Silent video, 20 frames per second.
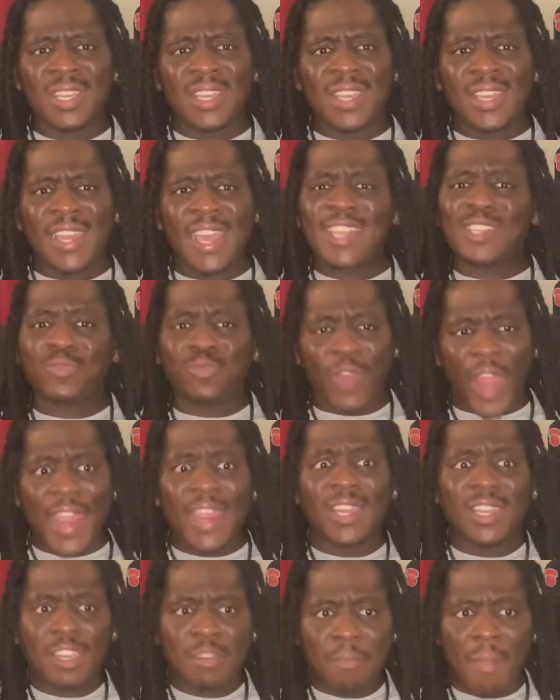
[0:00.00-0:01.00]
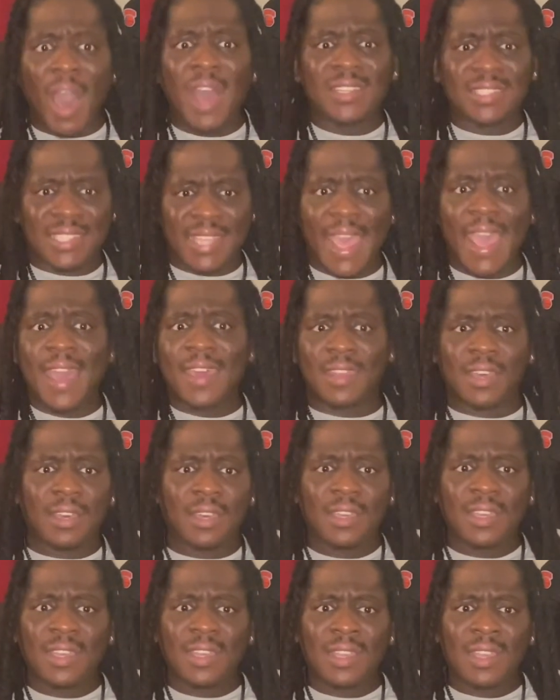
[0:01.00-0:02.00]
It's regular Montana.
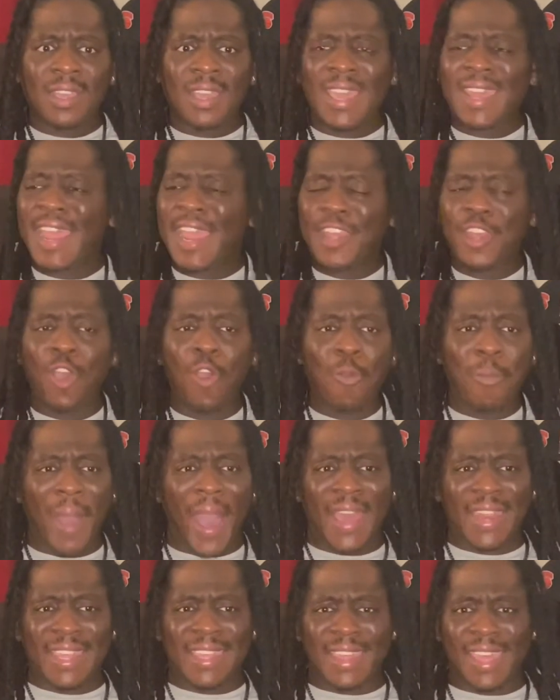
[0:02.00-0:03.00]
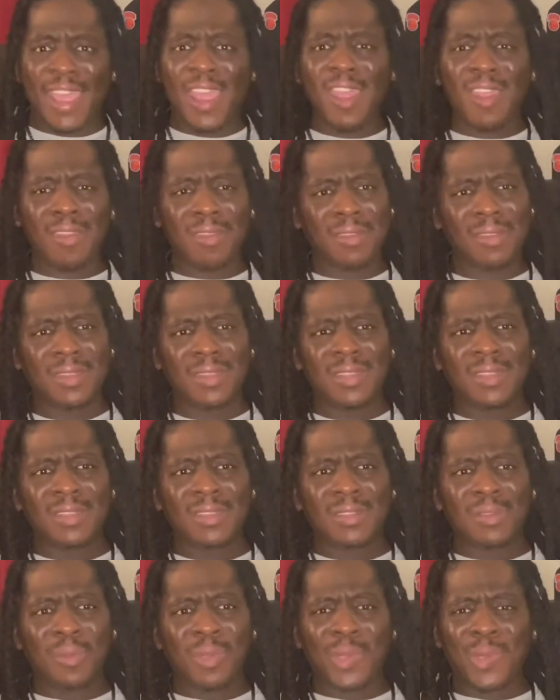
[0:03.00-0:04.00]
It ain't nobody there.
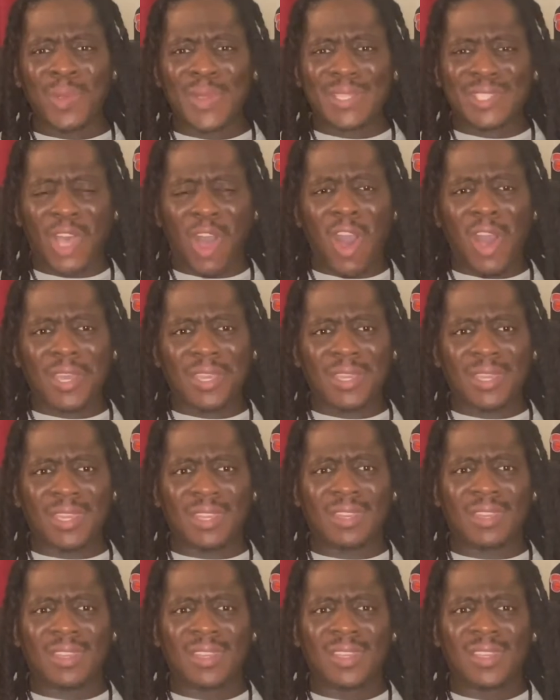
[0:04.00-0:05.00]
What are we talking?